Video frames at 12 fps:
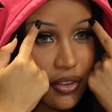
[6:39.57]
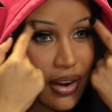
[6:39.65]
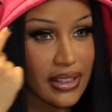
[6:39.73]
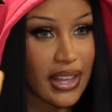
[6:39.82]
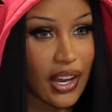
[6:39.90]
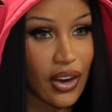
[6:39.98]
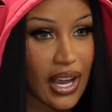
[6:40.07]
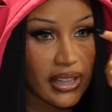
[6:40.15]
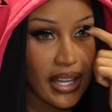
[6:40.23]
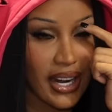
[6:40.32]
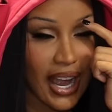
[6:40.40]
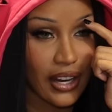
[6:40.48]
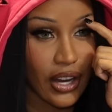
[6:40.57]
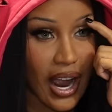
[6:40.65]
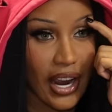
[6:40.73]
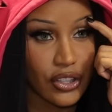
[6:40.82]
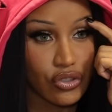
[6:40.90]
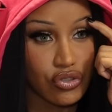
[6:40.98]
cut it right there, and then I
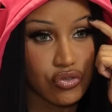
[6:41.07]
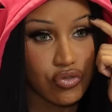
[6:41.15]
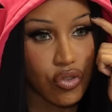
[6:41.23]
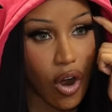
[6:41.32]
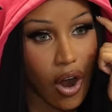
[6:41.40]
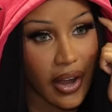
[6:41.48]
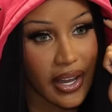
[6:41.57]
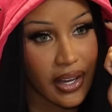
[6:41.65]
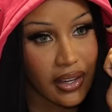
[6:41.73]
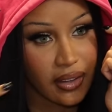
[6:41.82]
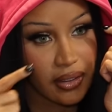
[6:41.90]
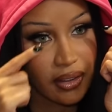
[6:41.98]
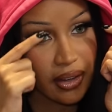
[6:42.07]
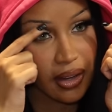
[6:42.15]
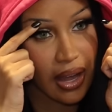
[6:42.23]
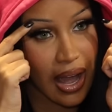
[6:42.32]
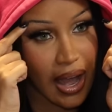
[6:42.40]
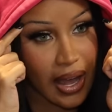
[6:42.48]
I draw it
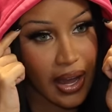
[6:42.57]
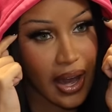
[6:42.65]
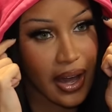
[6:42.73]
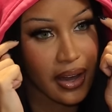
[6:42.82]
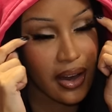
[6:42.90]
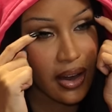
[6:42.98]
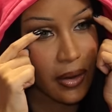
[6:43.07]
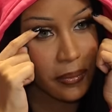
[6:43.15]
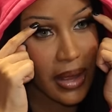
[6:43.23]
I I um, yeah.